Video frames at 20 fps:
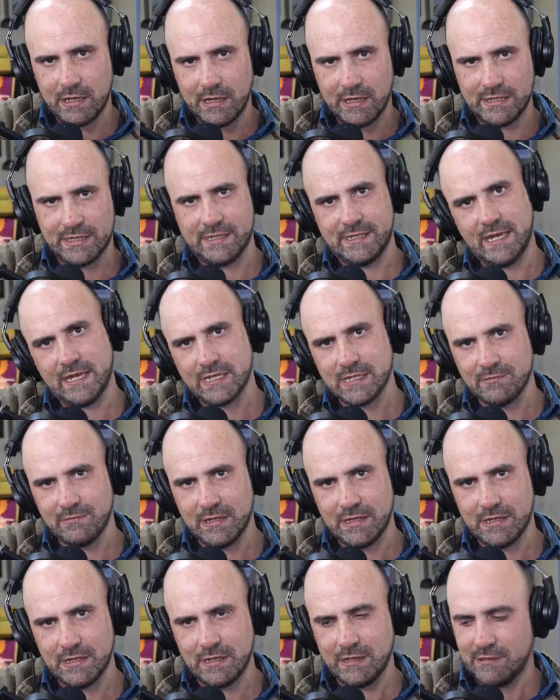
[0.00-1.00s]

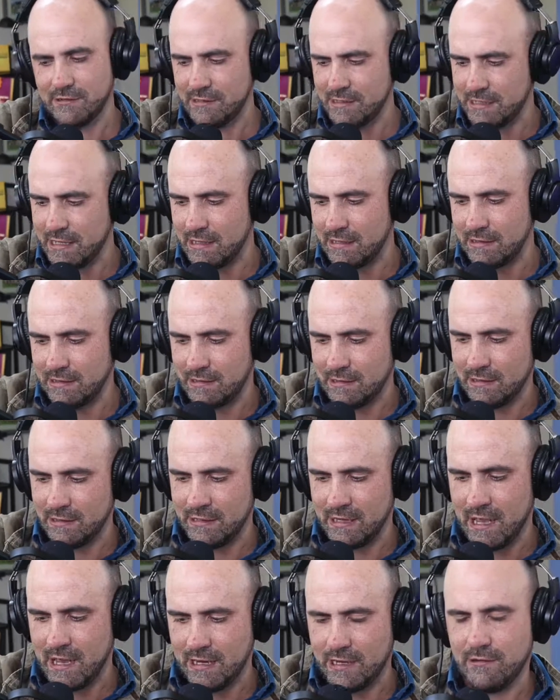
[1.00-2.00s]
assessment, or is that
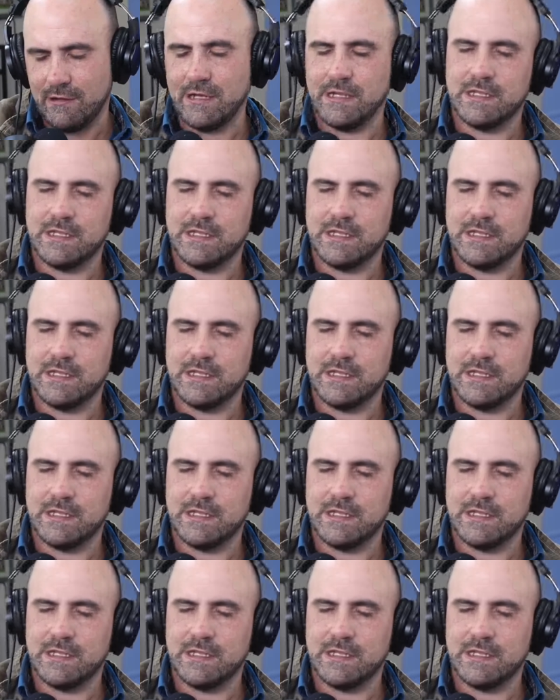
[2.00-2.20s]
an accurate